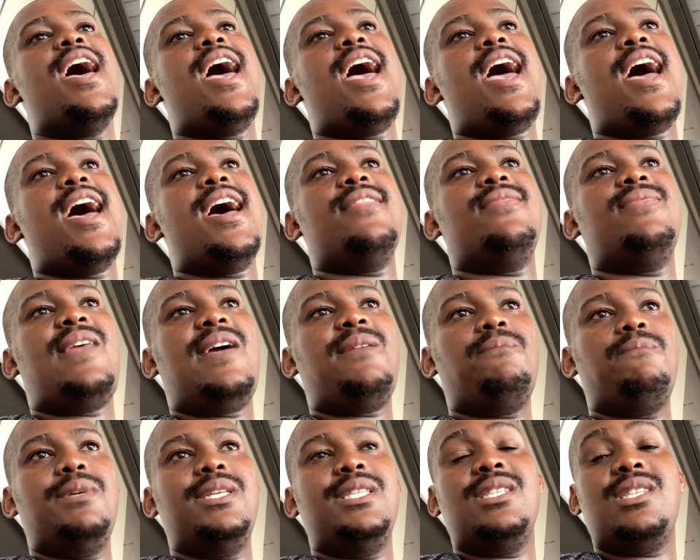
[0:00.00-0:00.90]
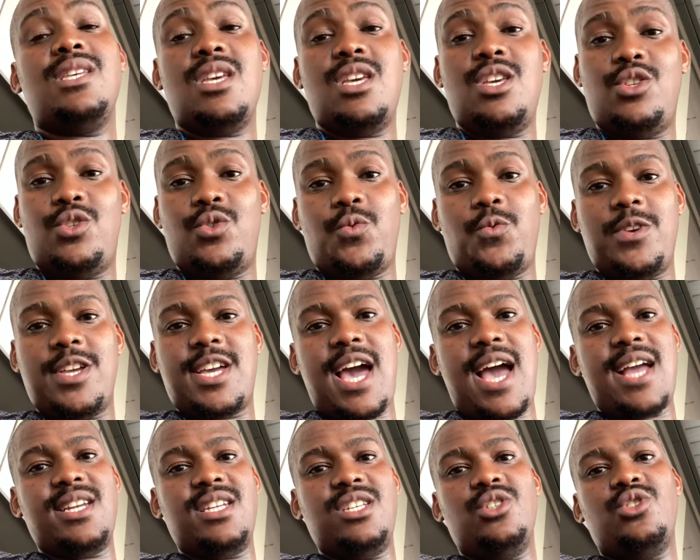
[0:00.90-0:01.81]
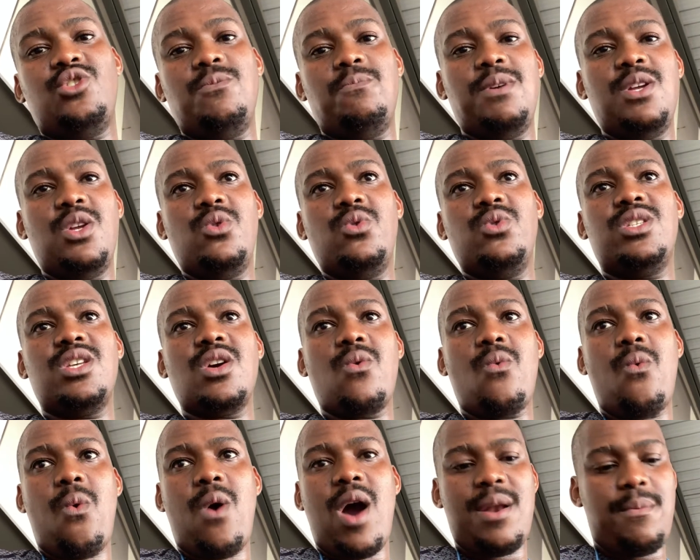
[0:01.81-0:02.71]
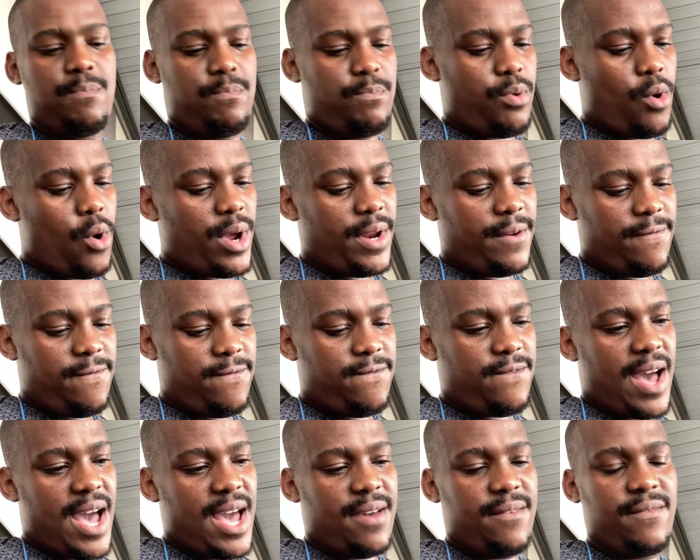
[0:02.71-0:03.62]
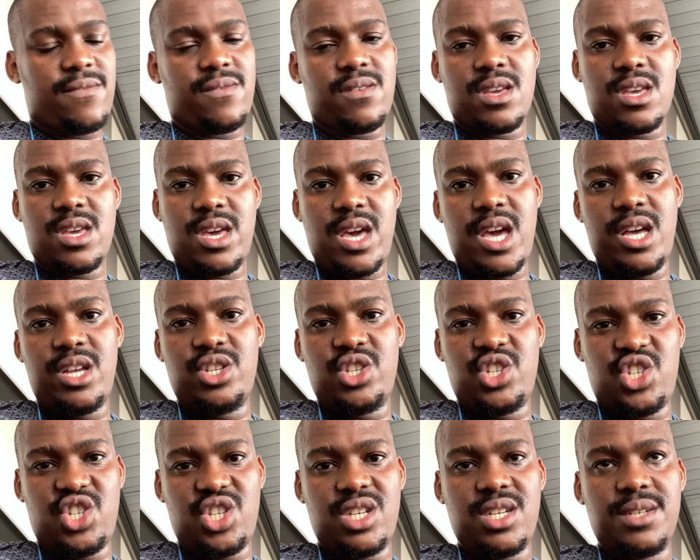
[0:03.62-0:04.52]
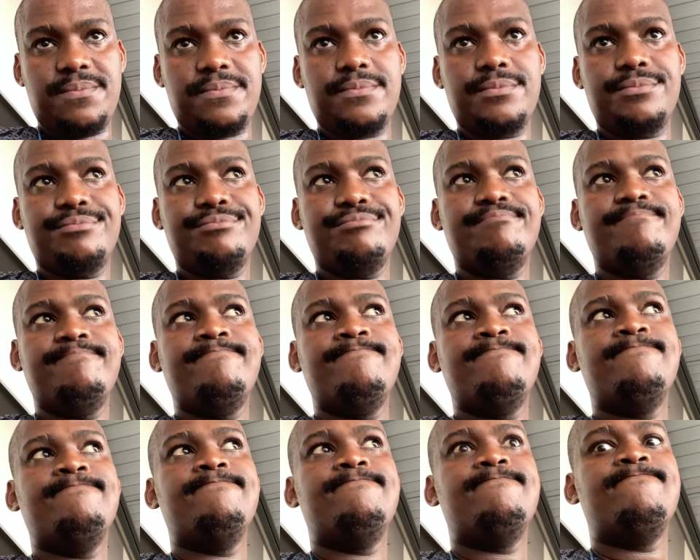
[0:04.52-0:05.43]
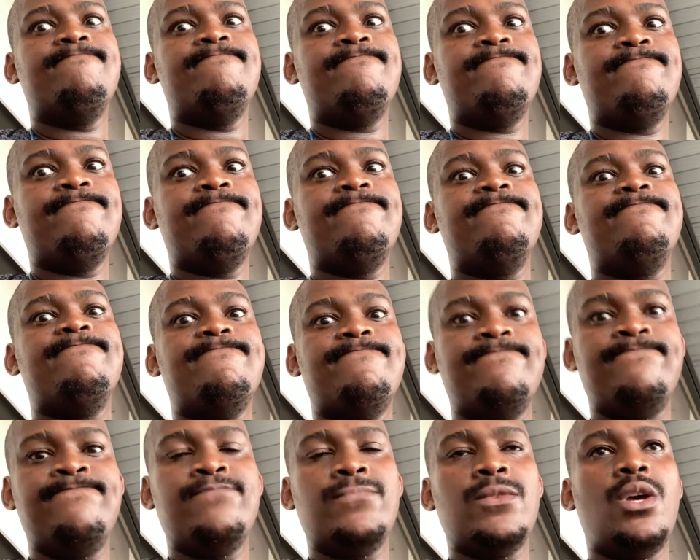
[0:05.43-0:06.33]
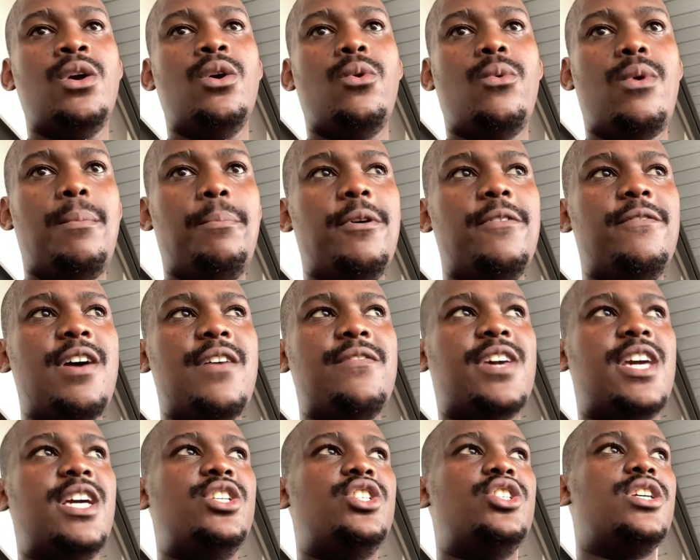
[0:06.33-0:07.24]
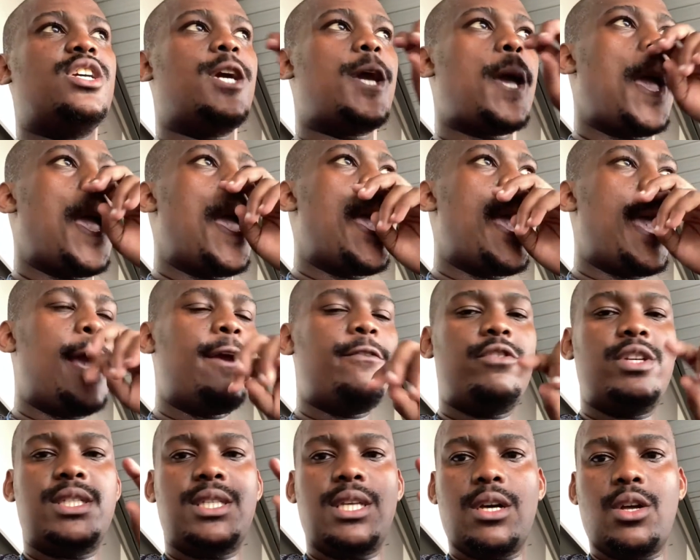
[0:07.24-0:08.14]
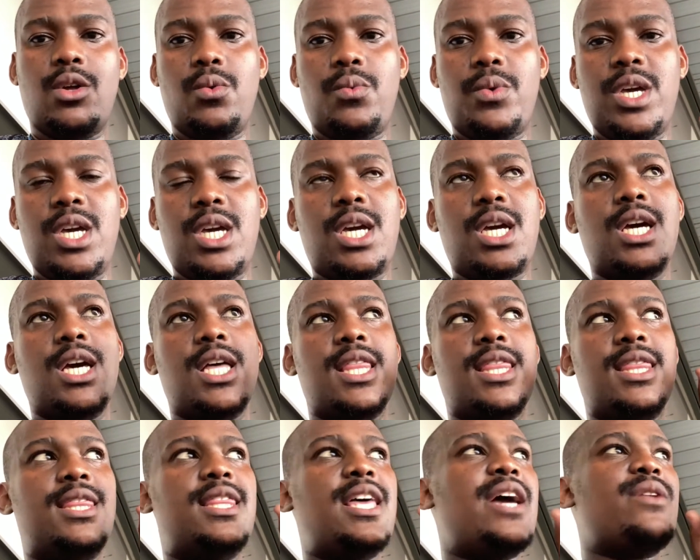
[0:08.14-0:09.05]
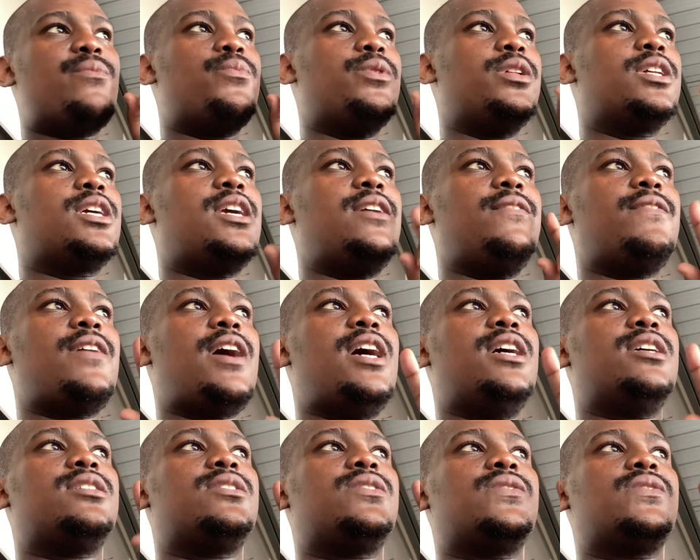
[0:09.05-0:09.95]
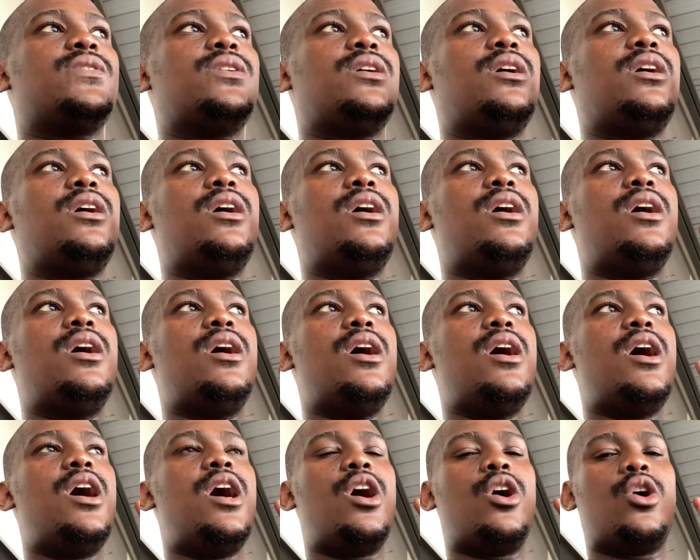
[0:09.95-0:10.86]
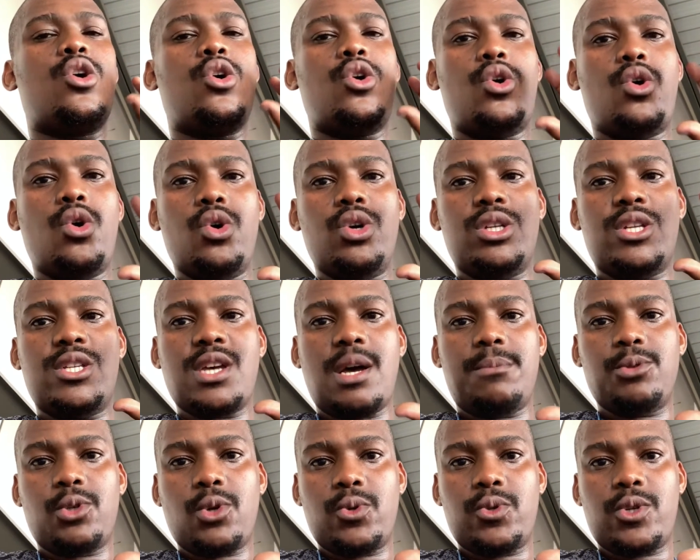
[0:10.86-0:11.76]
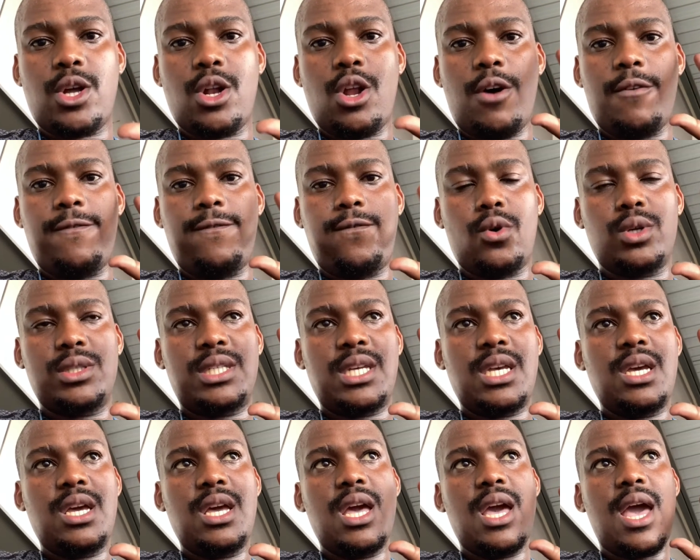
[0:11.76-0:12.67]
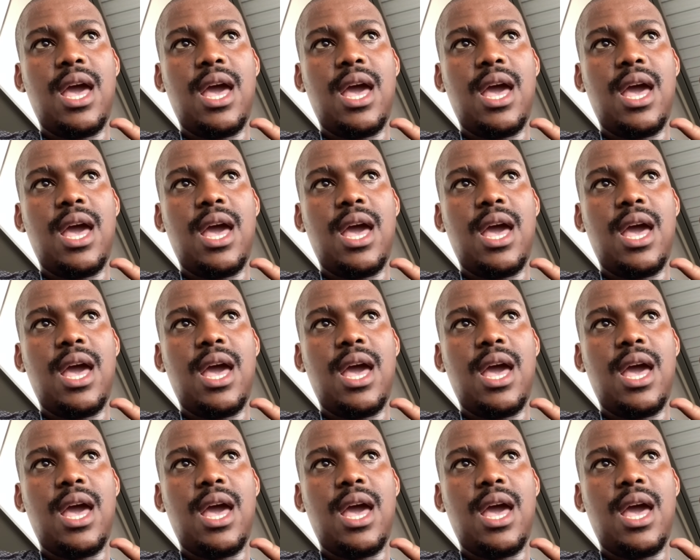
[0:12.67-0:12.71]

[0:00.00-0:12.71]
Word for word: and that means each week i need to be losing 1.5 kg 1.5 kg every single week that will give us a good sum total of 40